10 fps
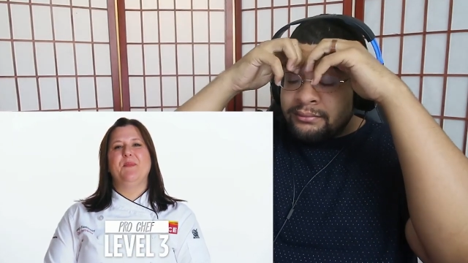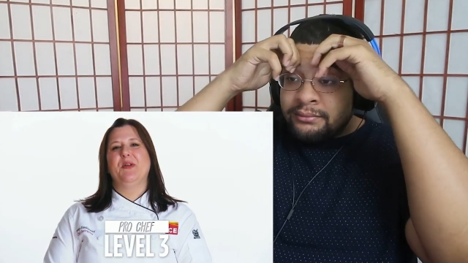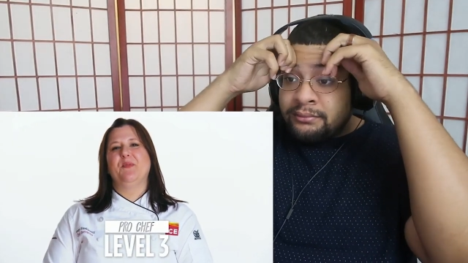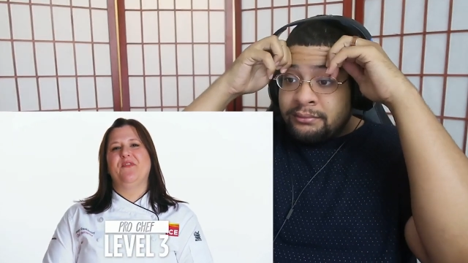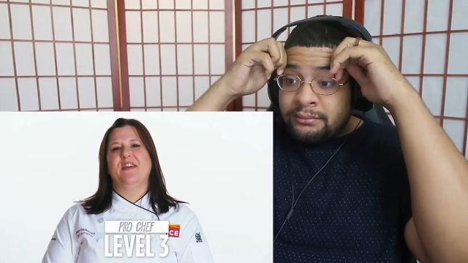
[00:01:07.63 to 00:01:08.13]
Speaker 1: and I've
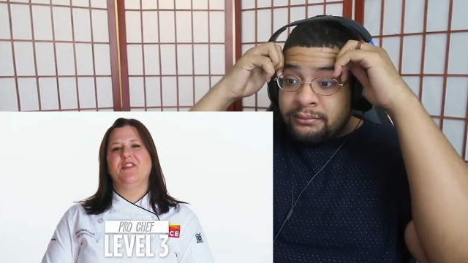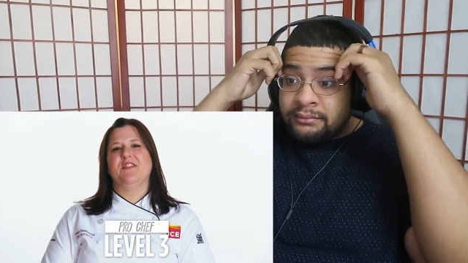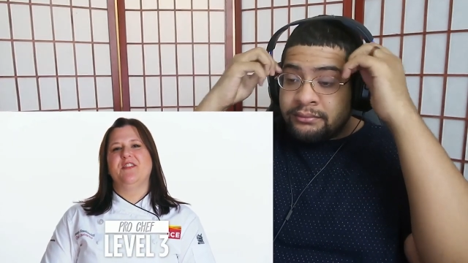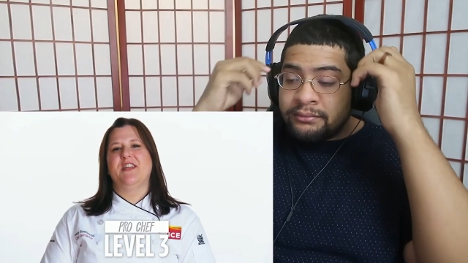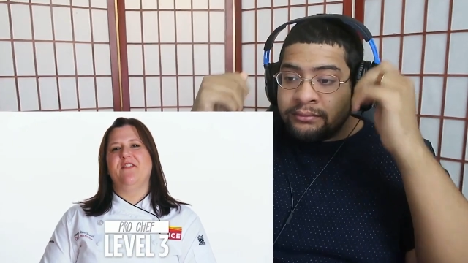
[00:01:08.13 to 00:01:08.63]
been a
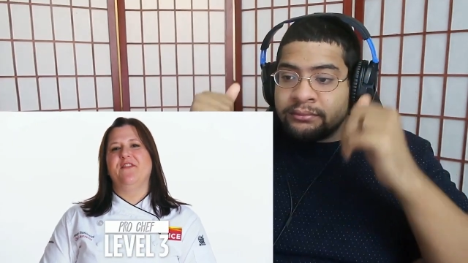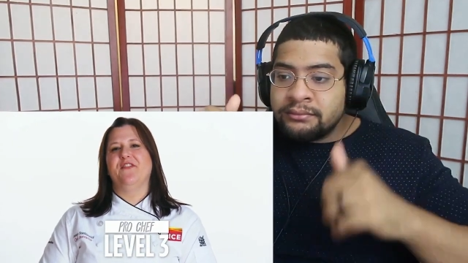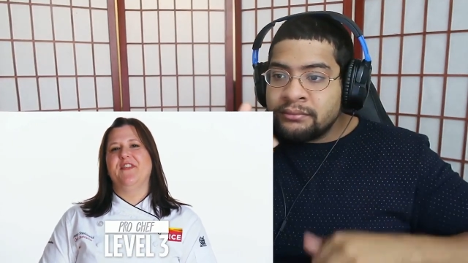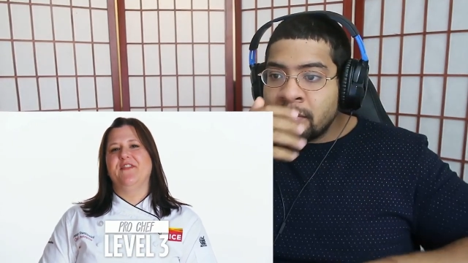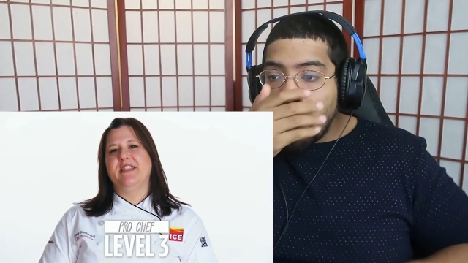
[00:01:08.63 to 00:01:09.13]
professional chef for
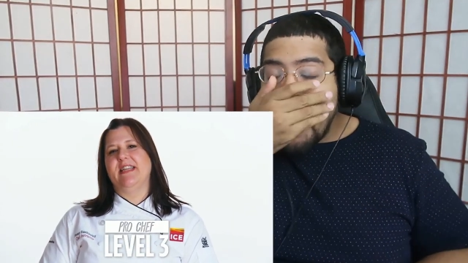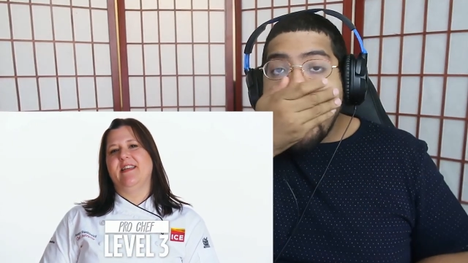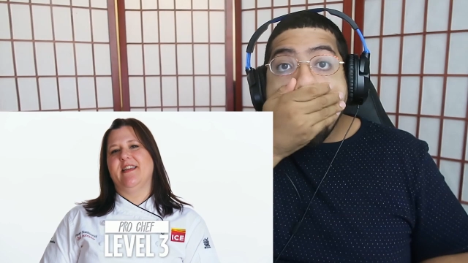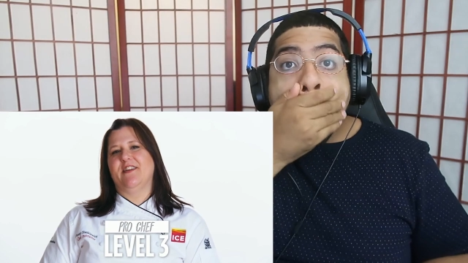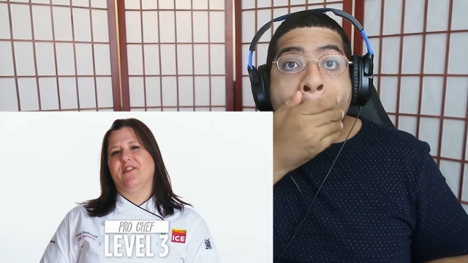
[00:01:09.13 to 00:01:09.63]

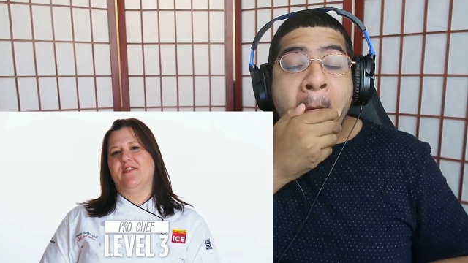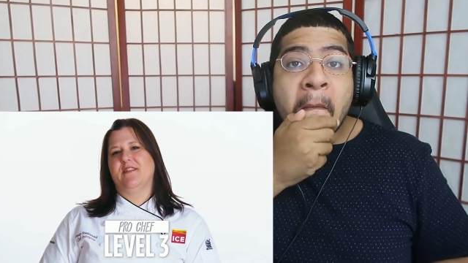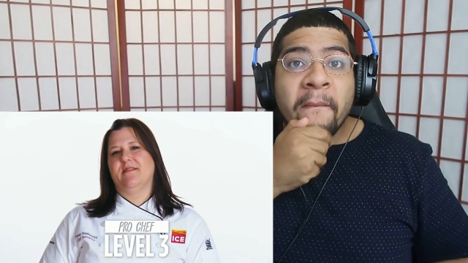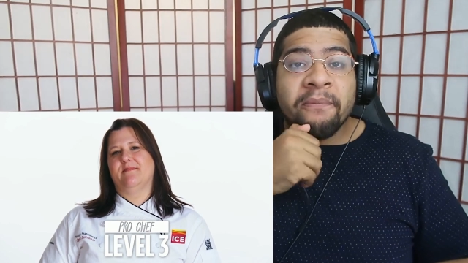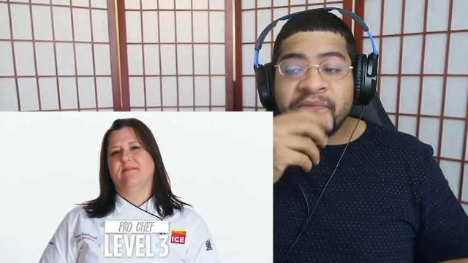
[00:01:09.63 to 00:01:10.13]
15
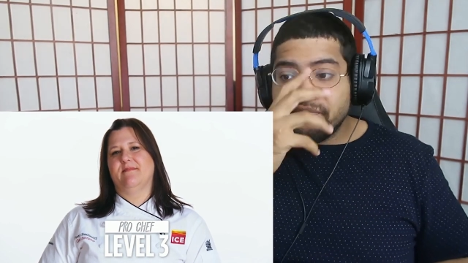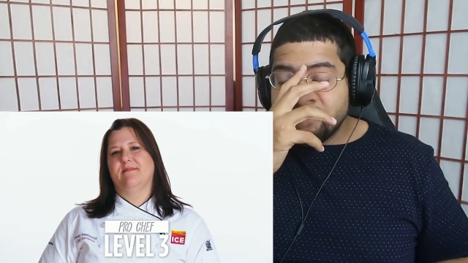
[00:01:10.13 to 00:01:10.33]
years.